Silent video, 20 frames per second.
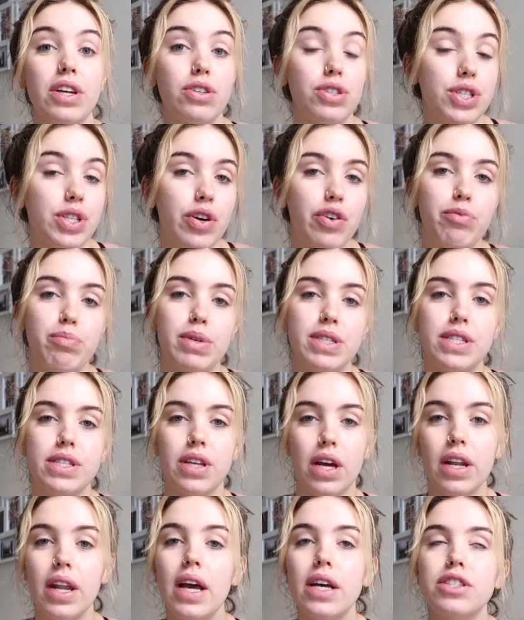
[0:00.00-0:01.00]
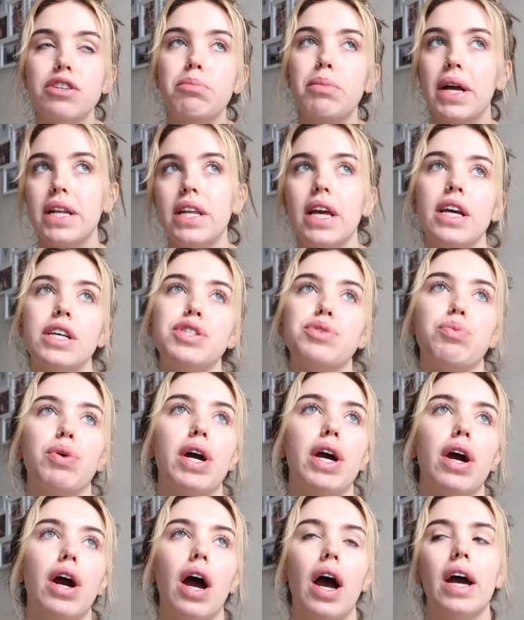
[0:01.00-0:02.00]
yourself but sundays are my days
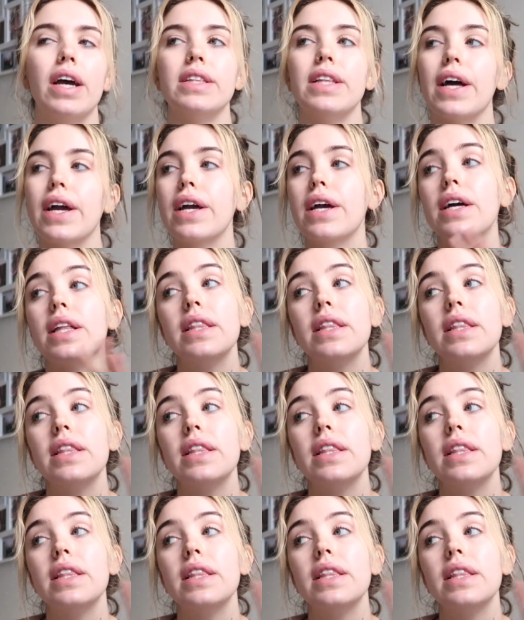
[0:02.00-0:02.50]
where i like